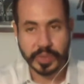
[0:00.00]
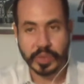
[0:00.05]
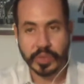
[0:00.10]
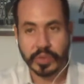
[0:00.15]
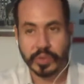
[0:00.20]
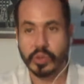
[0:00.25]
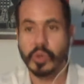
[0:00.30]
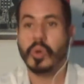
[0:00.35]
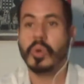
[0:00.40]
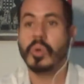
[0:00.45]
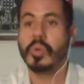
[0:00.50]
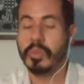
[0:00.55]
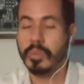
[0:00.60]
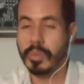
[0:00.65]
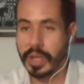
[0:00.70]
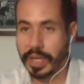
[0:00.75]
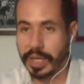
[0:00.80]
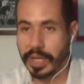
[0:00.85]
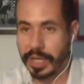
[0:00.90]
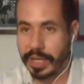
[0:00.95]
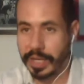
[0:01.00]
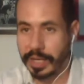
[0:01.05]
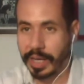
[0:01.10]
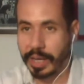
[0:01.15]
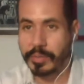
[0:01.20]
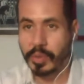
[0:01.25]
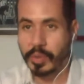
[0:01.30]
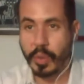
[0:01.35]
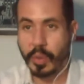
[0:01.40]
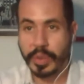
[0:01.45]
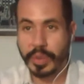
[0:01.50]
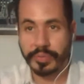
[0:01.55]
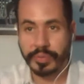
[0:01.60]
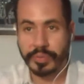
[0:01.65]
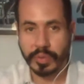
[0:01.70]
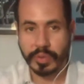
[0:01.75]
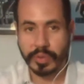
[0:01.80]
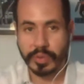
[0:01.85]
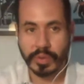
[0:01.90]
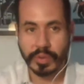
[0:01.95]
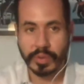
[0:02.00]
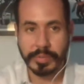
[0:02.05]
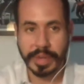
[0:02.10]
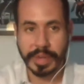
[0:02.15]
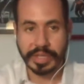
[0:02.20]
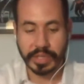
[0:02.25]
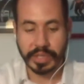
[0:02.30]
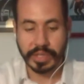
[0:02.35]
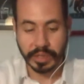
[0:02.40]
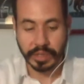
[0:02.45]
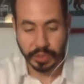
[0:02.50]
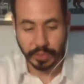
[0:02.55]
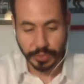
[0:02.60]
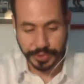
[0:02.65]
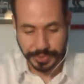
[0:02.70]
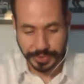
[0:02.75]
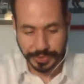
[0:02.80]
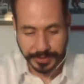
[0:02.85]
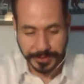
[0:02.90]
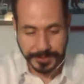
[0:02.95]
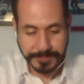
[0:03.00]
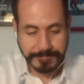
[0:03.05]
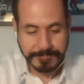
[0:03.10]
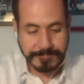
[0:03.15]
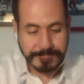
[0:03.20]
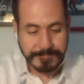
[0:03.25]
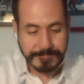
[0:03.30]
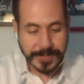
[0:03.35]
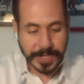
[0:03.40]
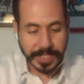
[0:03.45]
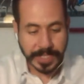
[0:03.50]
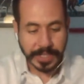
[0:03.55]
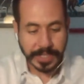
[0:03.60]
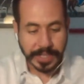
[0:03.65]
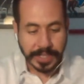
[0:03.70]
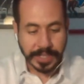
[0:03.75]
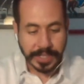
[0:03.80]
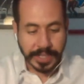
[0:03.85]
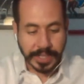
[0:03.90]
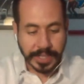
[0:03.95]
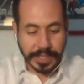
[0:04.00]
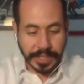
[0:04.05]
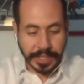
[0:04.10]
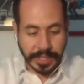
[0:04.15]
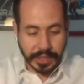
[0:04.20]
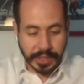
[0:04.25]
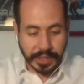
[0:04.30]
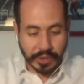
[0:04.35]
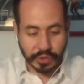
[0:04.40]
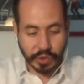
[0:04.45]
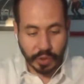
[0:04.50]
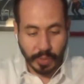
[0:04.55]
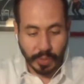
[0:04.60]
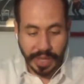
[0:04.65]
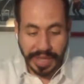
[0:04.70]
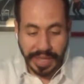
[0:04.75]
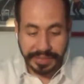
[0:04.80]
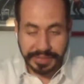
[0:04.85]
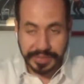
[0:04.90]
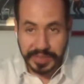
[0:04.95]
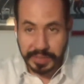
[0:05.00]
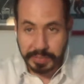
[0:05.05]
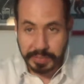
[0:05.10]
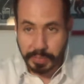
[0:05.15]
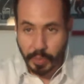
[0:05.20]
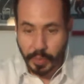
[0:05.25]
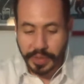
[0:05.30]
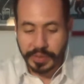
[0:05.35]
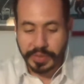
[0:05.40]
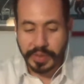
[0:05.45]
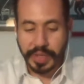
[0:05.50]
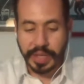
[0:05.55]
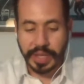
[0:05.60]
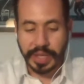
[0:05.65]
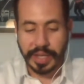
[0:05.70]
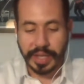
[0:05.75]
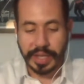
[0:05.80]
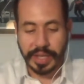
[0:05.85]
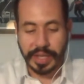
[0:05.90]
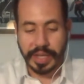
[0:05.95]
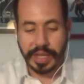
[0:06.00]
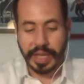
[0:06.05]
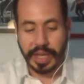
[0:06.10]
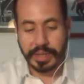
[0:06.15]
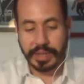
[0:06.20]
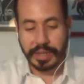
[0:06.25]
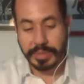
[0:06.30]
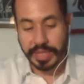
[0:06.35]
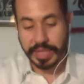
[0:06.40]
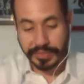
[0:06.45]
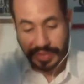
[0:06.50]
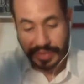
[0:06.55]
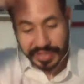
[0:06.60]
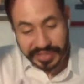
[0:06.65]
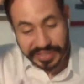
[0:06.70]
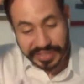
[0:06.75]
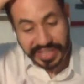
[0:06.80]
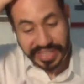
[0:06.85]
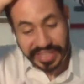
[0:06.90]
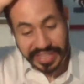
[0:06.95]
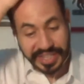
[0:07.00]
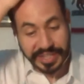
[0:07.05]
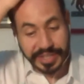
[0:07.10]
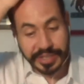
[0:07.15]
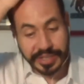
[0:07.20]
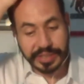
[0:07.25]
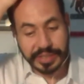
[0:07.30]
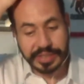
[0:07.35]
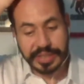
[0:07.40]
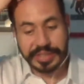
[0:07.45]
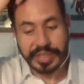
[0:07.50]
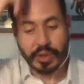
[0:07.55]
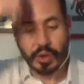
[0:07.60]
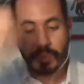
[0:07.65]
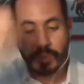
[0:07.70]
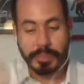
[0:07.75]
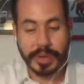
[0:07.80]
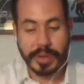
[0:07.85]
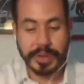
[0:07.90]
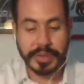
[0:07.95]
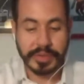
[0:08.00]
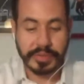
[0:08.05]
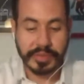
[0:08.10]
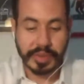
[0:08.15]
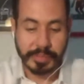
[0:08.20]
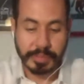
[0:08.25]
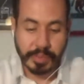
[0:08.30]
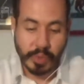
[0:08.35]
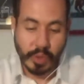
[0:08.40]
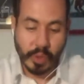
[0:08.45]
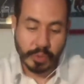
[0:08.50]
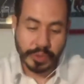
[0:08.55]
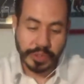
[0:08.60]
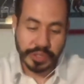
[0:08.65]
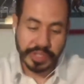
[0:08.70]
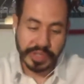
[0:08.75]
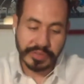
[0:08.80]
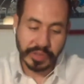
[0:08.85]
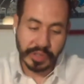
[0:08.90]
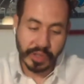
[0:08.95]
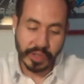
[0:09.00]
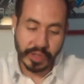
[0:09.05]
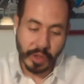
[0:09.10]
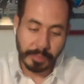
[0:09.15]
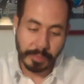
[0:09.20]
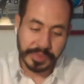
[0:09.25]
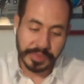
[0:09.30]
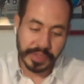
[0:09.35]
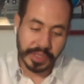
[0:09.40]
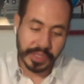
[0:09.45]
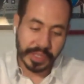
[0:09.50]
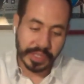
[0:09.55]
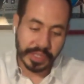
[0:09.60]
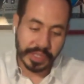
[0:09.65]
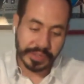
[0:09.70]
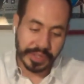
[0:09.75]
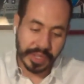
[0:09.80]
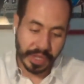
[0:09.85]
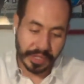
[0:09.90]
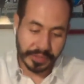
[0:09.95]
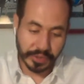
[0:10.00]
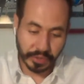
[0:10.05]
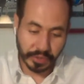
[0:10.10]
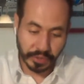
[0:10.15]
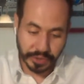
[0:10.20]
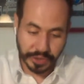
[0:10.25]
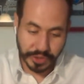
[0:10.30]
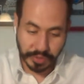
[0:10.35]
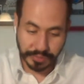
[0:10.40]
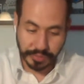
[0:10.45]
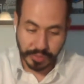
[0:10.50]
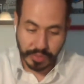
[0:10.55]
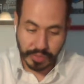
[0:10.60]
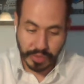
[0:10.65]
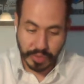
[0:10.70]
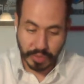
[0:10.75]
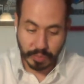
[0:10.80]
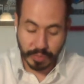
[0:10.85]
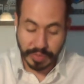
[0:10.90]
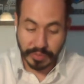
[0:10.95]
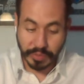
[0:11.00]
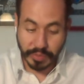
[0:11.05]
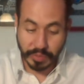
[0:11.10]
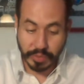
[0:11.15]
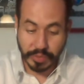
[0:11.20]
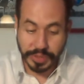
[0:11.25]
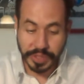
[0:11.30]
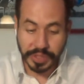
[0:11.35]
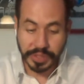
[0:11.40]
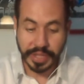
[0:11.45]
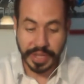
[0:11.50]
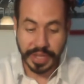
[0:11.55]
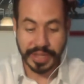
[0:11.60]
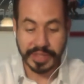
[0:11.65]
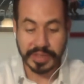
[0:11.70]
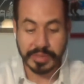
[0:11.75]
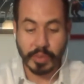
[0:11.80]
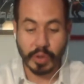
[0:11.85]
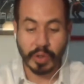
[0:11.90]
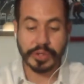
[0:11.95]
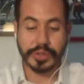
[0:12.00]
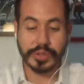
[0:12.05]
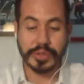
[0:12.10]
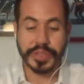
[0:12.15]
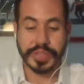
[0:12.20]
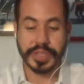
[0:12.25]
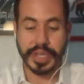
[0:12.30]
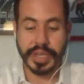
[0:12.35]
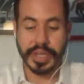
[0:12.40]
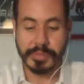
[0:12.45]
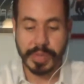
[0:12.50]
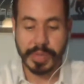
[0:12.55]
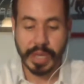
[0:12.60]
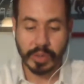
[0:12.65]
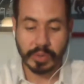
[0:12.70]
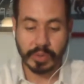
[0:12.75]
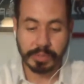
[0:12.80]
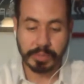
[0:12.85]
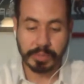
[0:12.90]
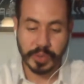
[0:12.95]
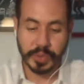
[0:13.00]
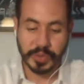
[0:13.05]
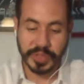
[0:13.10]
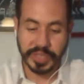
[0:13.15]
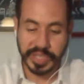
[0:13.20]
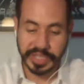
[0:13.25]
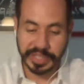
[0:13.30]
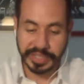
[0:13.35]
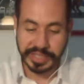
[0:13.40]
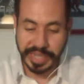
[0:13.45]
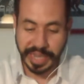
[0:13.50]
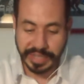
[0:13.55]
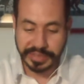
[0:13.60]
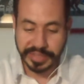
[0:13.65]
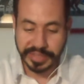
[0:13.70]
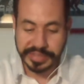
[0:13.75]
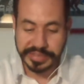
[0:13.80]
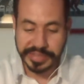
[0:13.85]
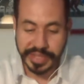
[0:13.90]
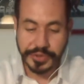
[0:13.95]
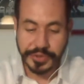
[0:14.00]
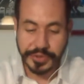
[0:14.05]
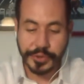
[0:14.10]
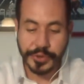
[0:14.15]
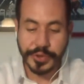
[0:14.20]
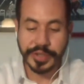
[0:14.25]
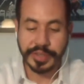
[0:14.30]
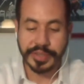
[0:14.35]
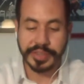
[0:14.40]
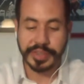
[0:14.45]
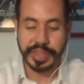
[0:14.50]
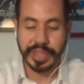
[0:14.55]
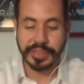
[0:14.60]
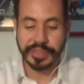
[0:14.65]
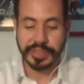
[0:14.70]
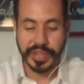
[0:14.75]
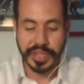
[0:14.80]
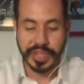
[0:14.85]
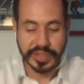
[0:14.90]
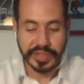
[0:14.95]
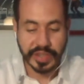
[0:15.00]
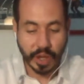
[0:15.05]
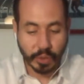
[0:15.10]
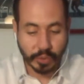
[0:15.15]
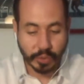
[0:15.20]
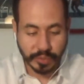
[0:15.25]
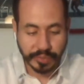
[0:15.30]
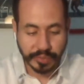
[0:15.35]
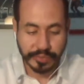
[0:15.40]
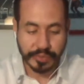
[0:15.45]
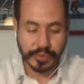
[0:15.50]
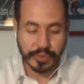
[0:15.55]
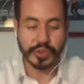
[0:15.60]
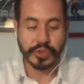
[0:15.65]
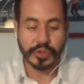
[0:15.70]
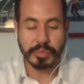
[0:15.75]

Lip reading: So I'm going for my conclusions. So at this point, I believe it is clear that the comparative approach developed in the ideology of Creole Revolution has more to say about Brazilian 19th century than his author first